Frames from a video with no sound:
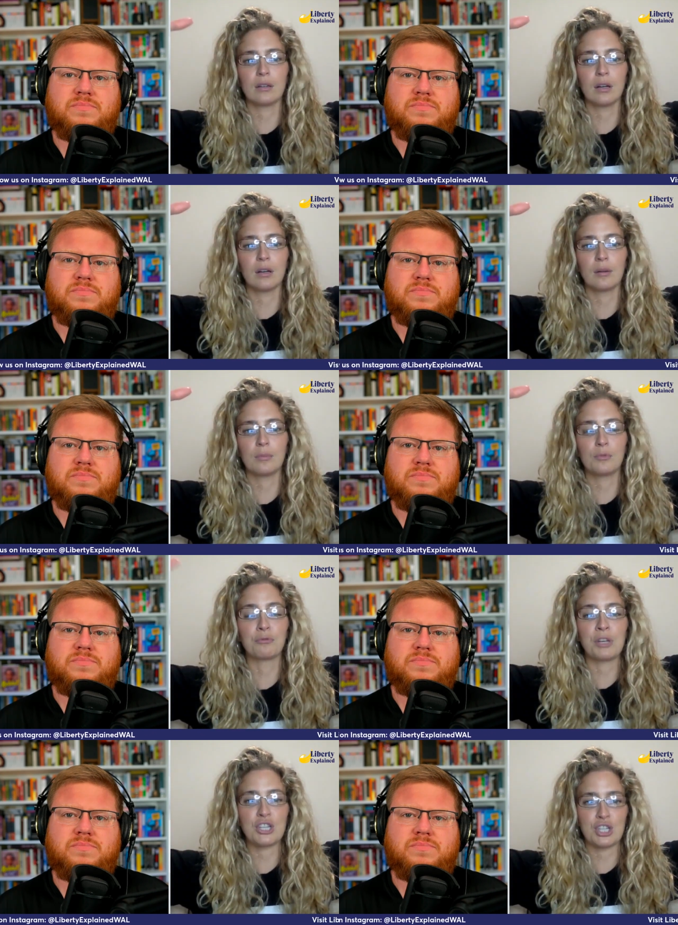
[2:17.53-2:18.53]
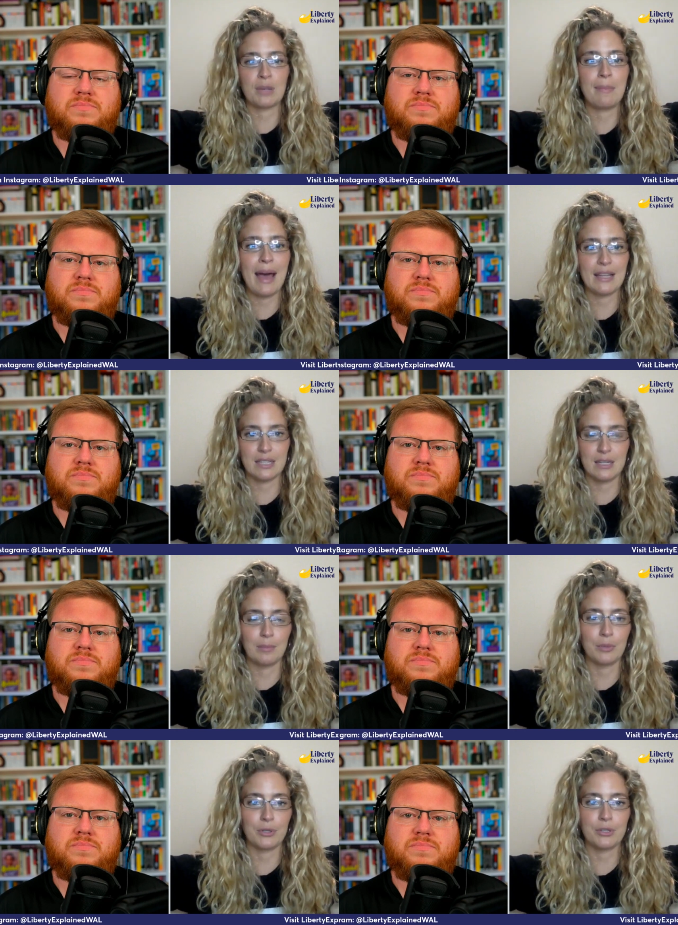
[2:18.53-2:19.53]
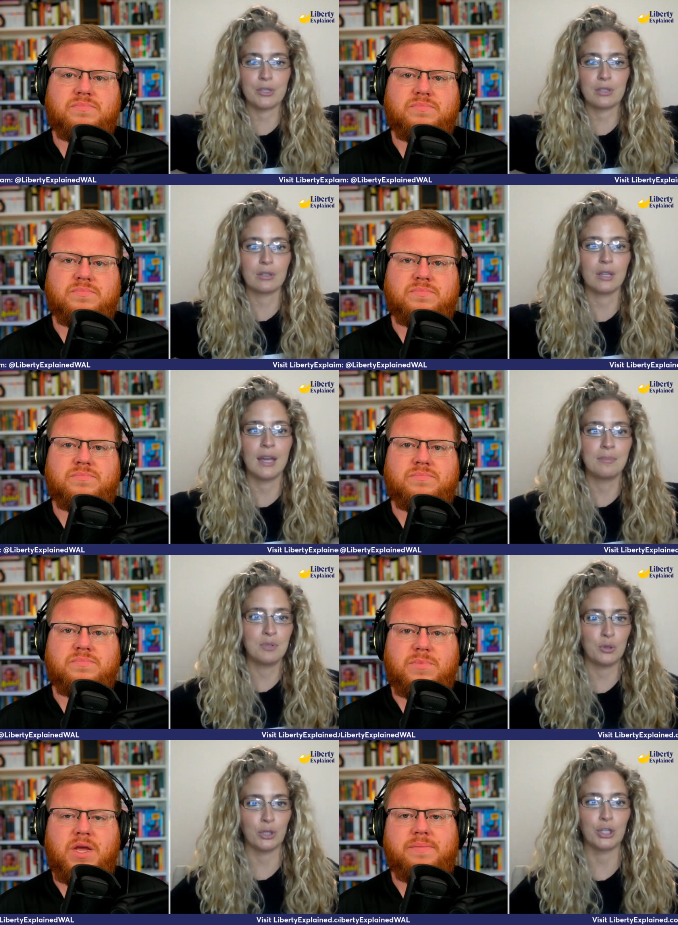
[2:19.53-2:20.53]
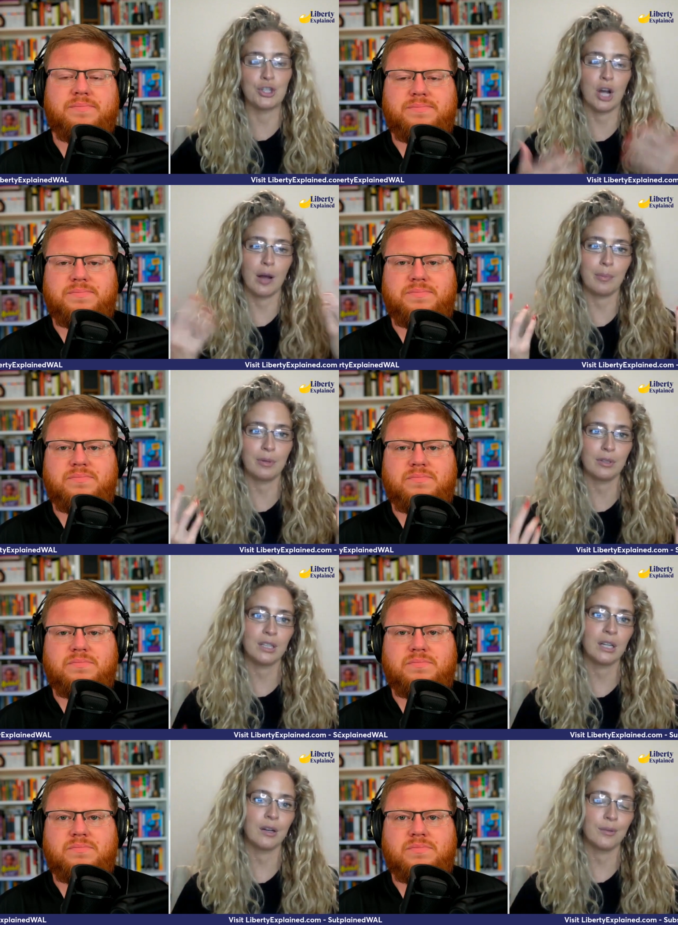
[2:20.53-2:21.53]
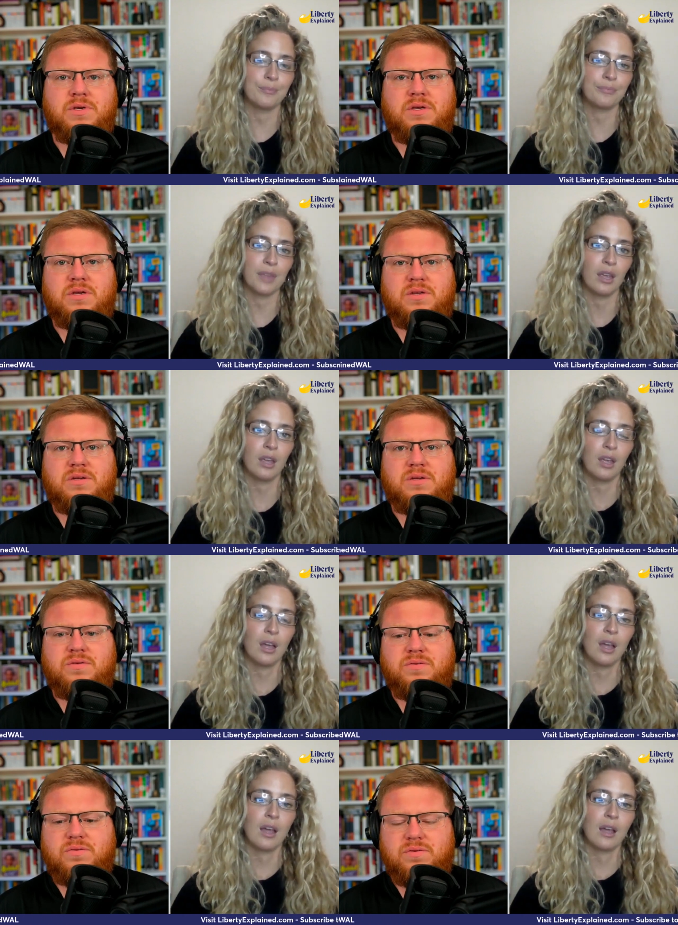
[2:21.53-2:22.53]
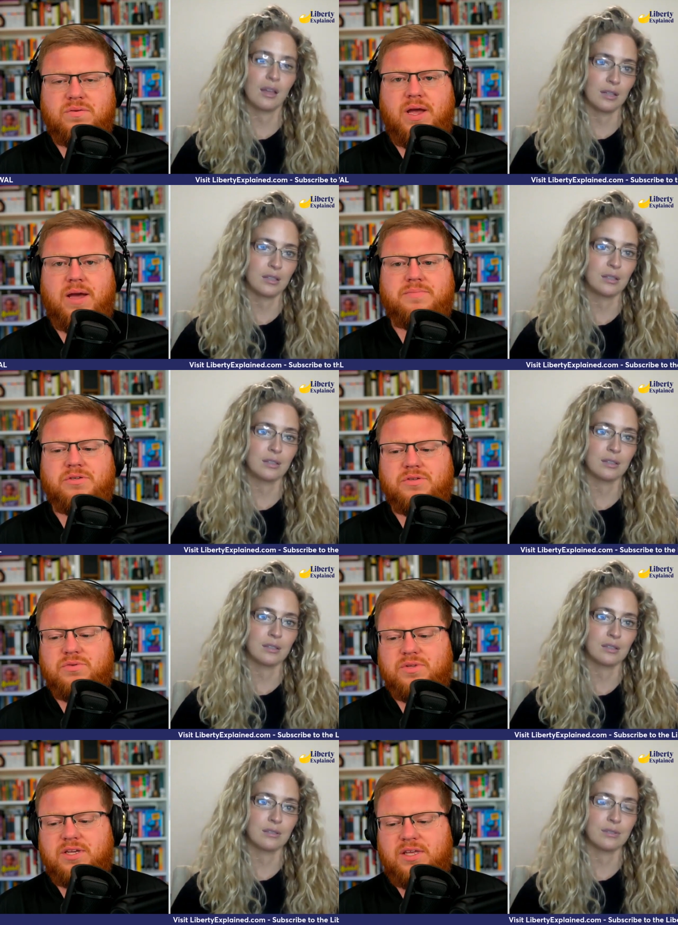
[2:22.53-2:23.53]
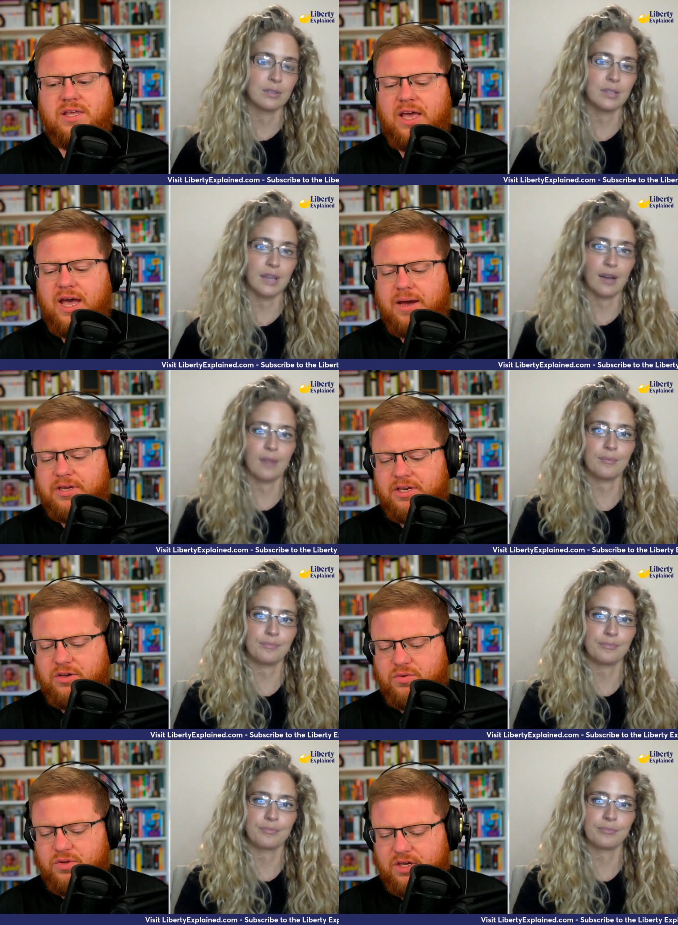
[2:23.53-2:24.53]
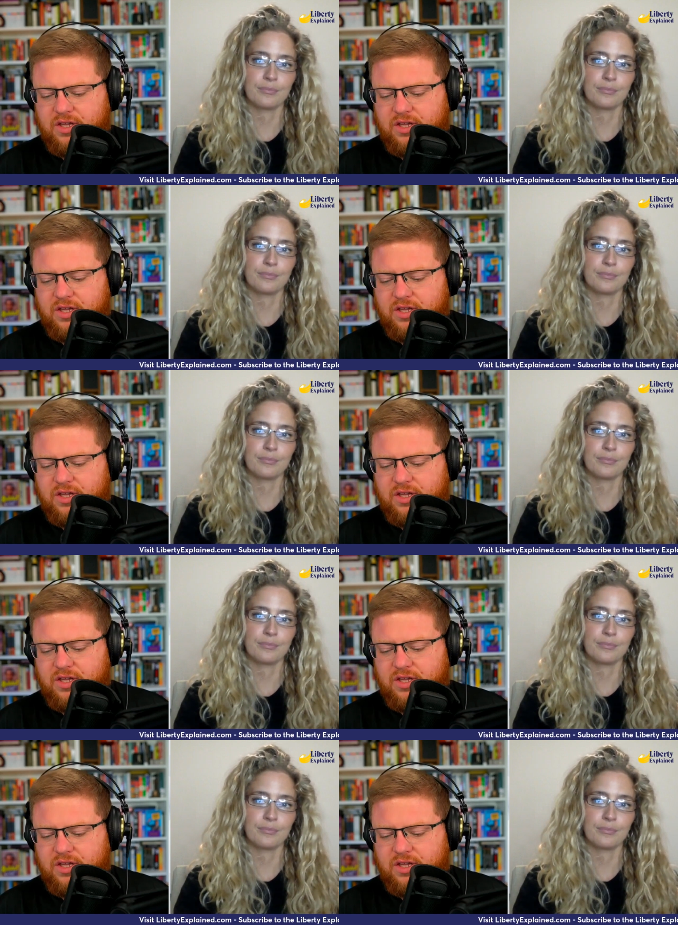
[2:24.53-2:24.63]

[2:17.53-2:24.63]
Speaker 1: um, reach the mass numbers and do yeah. a good job, you know.
Speaker 2: Absolutely. Yeah, I mean, yeah. you look